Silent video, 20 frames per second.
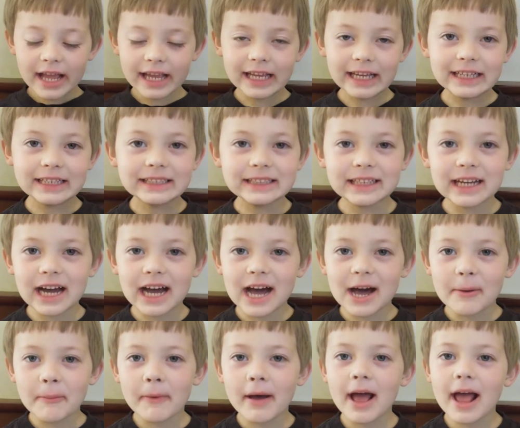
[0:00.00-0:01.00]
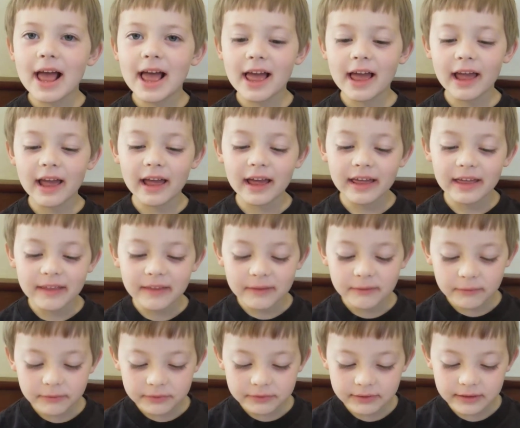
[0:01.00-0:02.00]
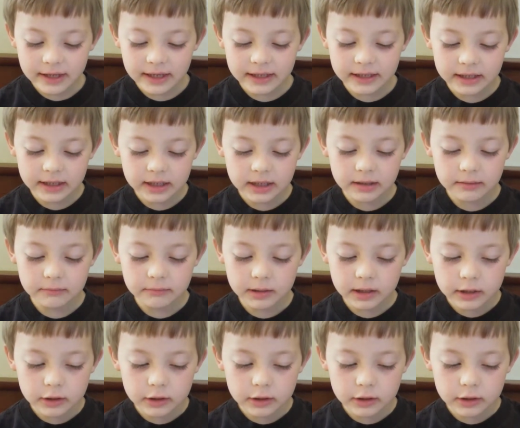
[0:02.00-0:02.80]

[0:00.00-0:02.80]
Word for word: and um, they um,